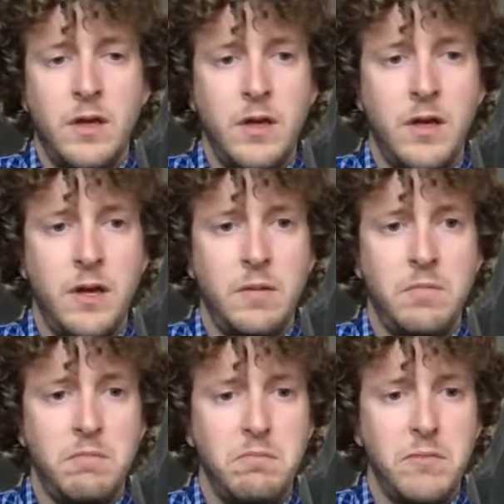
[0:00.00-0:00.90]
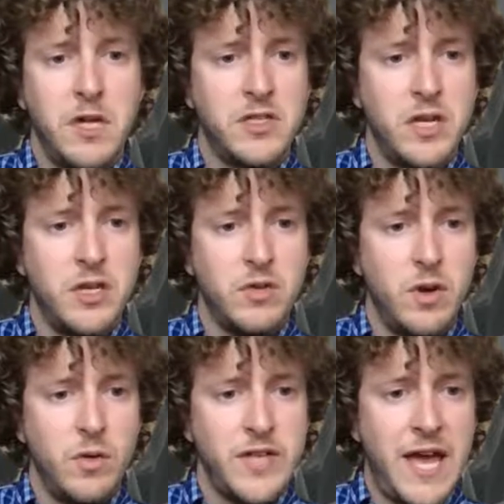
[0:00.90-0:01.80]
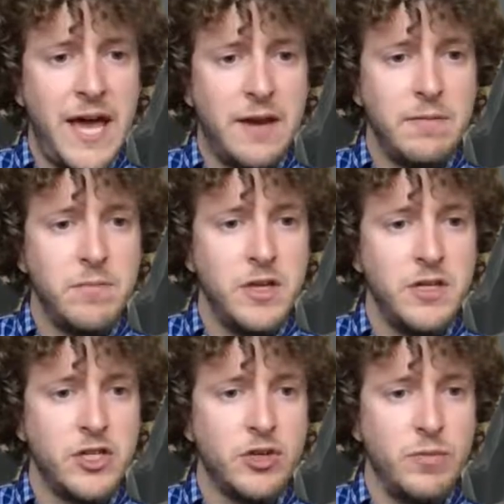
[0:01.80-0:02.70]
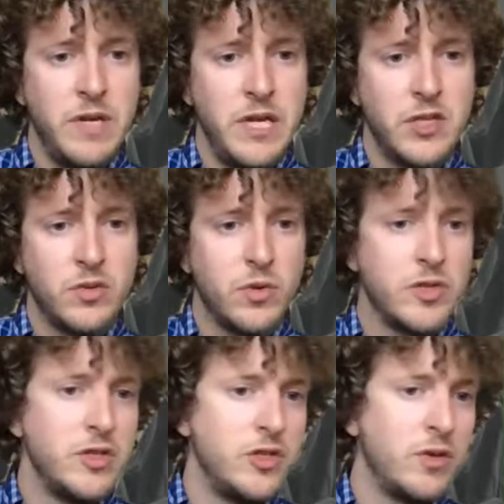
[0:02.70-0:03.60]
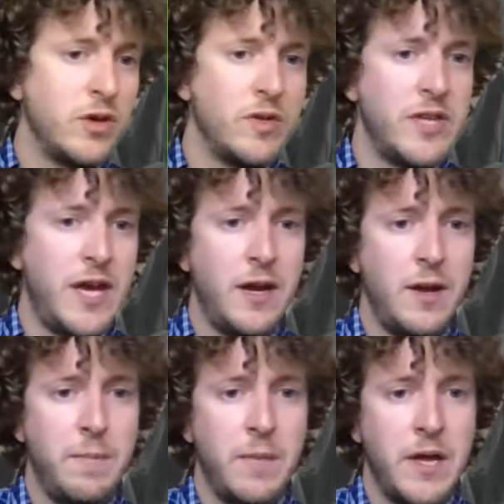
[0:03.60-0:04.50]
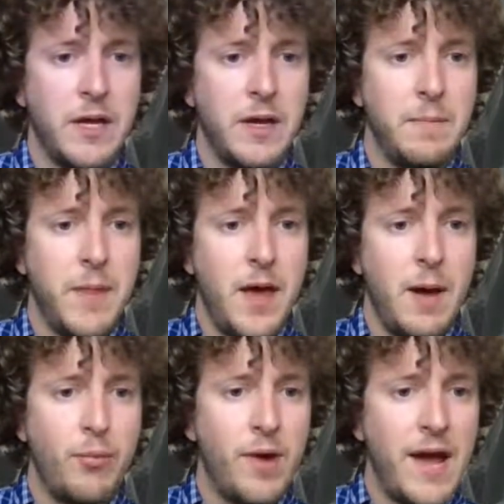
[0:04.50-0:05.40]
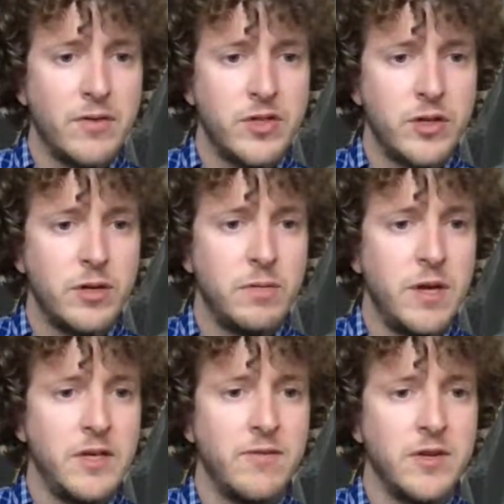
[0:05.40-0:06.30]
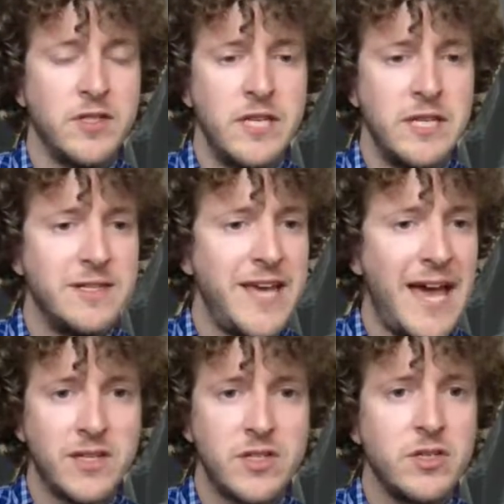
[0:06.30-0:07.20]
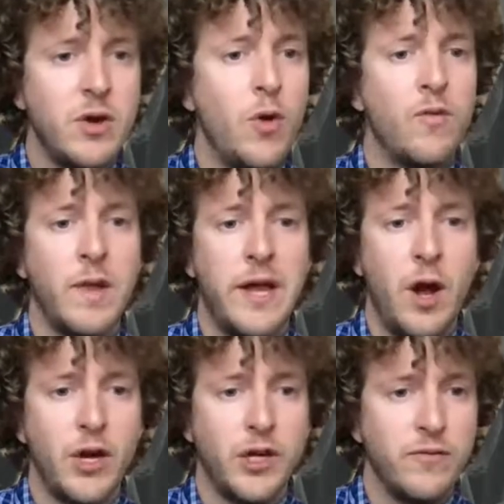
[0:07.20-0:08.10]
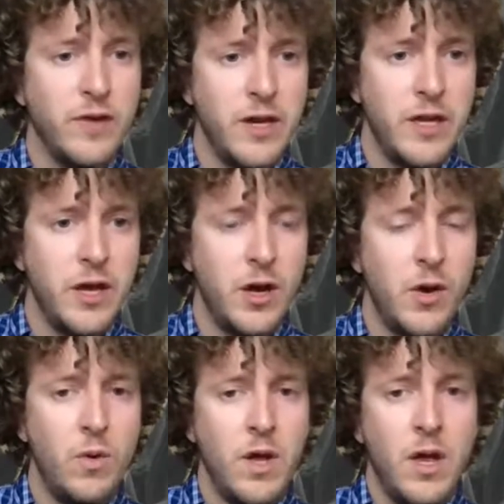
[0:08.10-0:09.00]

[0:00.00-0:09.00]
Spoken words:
And like I said, you can always add additional media sources. You can always add like a browser, a different scene, text overlay on your video.